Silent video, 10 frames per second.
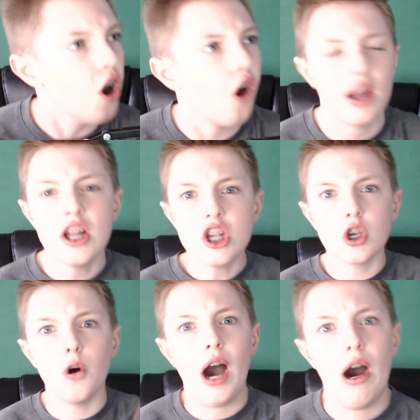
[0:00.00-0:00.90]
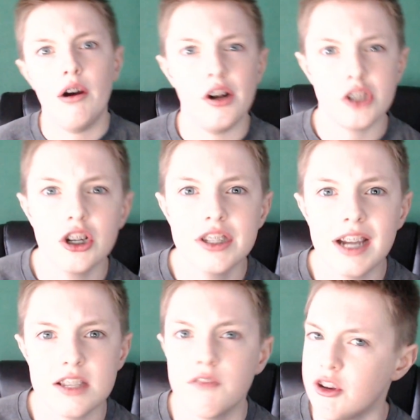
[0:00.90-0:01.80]
All right, so uh, I'll talk to you
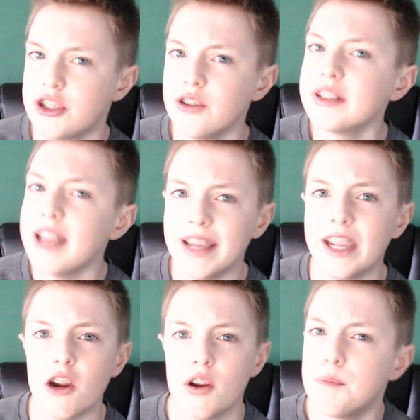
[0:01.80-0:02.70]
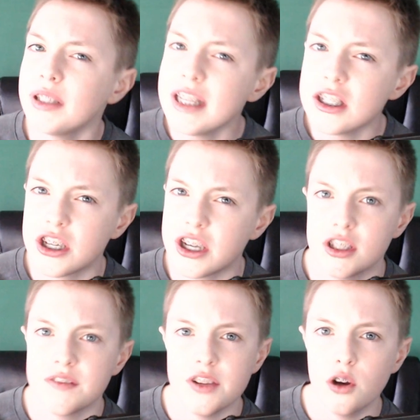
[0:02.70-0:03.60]
guys very soon. Take care, and please share
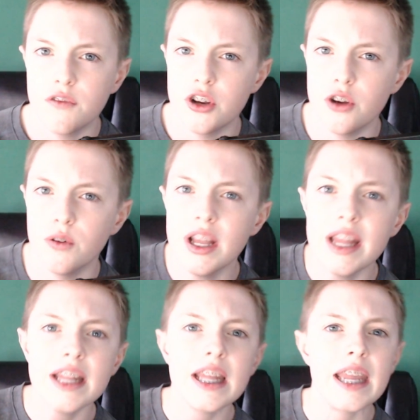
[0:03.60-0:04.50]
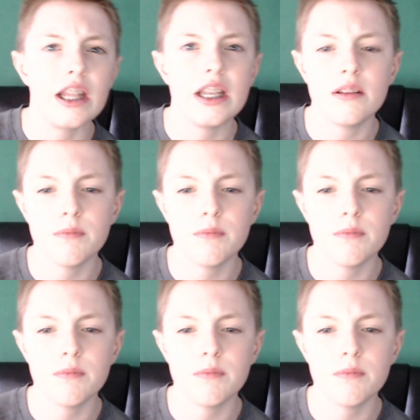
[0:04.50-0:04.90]
this video if you're new. In